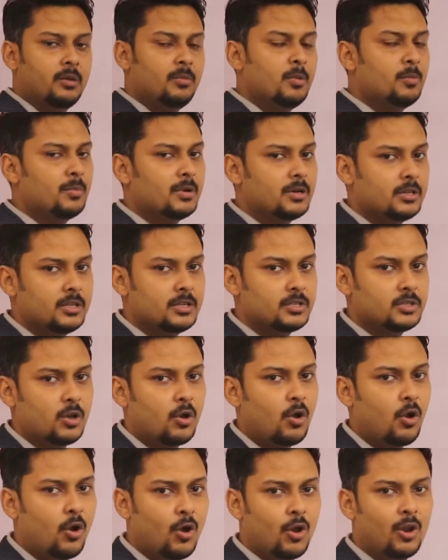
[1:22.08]
Remember this,
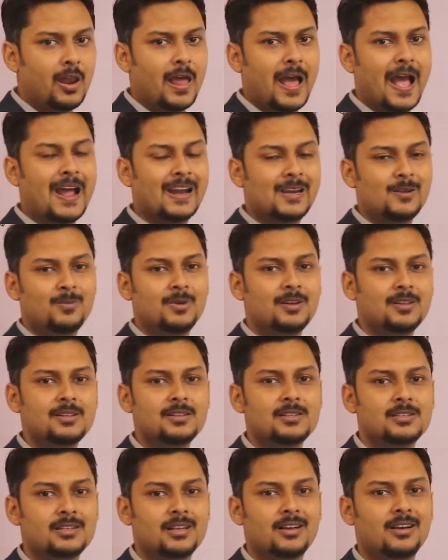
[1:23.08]
all
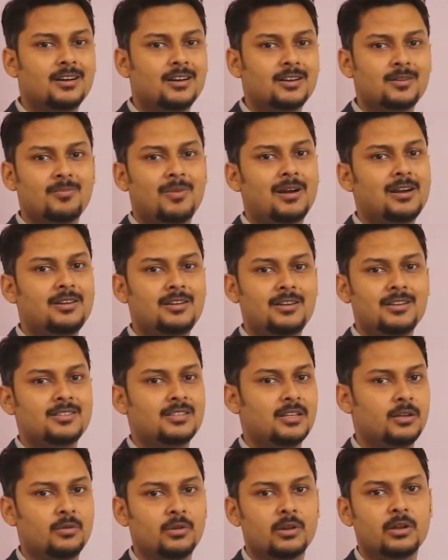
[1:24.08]
animals are
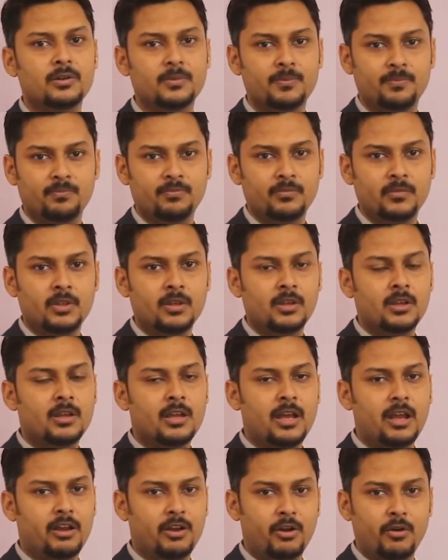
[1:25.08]
multicellular
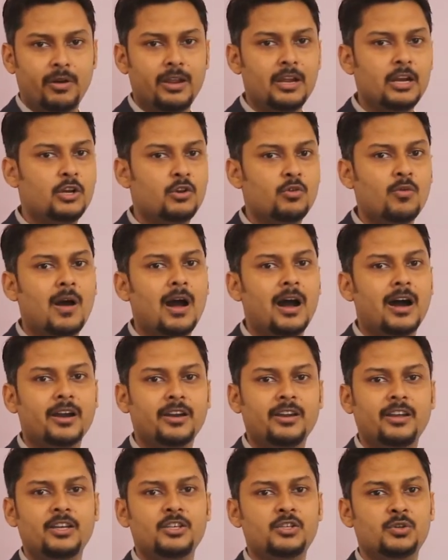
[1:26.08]
according to
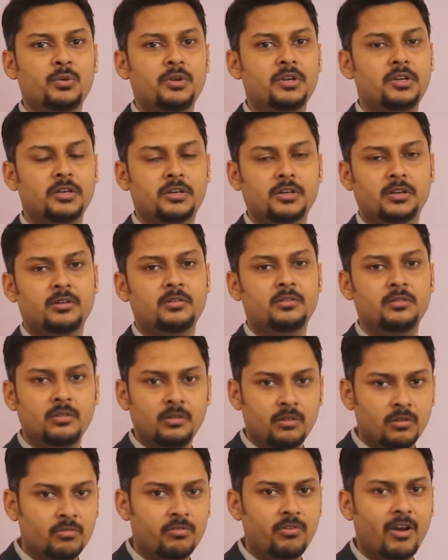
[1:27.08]
R.H. Whitaker
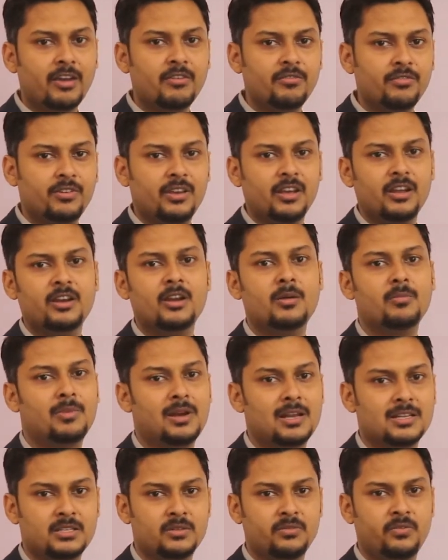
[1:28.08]
5 kingdom
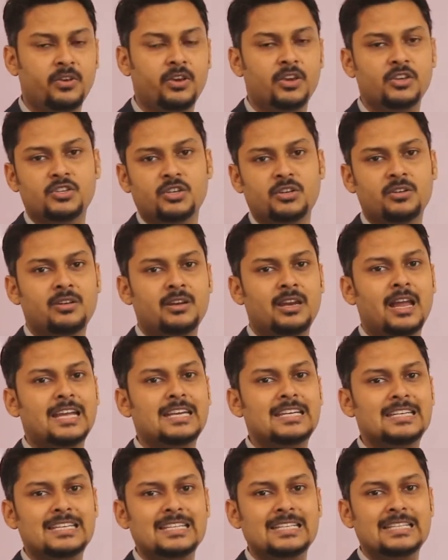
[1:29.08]
classification
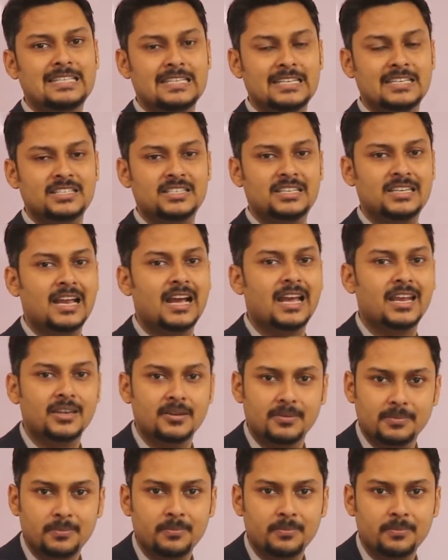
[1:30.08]
1969.